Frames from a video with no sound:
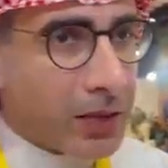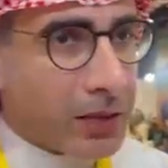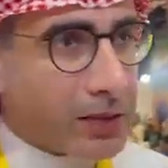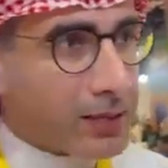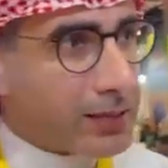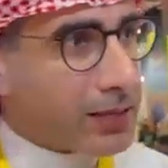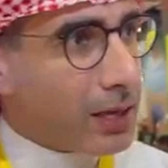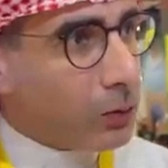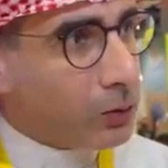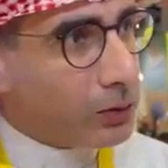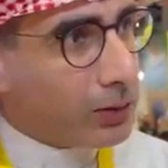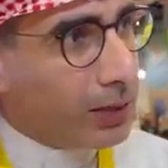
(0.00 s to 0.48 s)
the
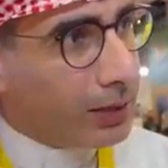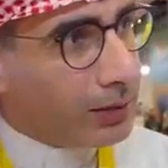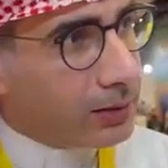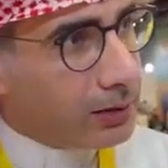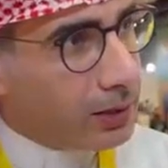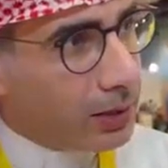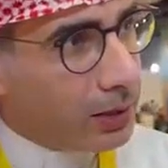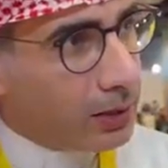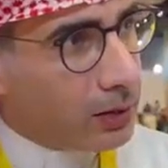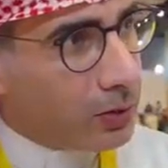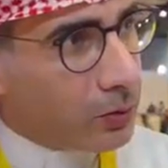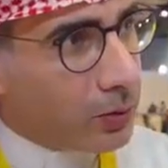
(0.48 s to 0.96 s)

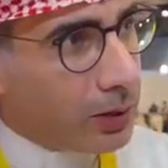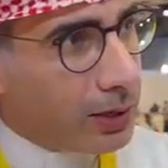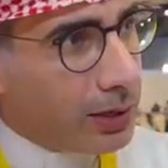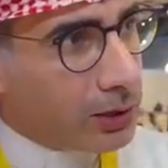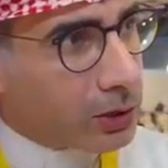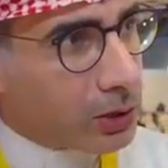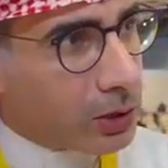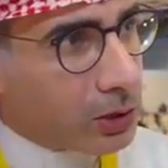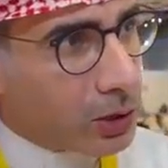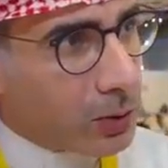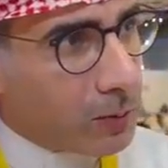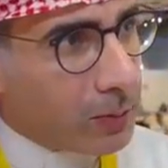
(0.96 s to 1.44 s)
Saudi-Indian
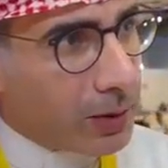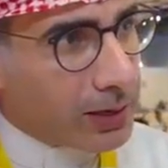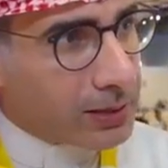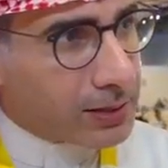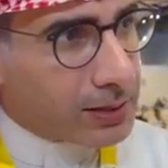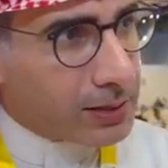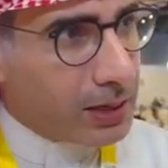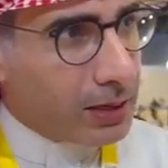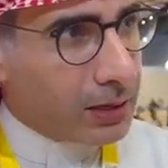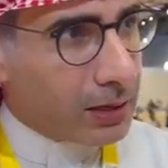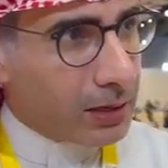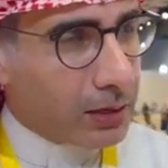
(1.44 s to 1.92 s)
relationship has
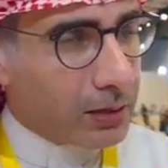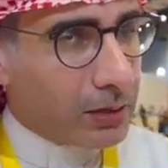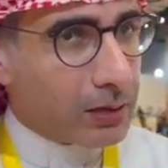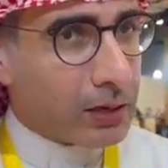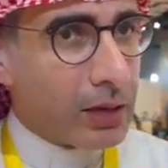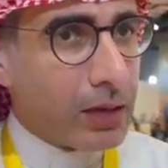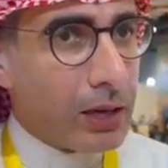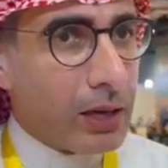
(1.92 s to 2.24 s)
taken.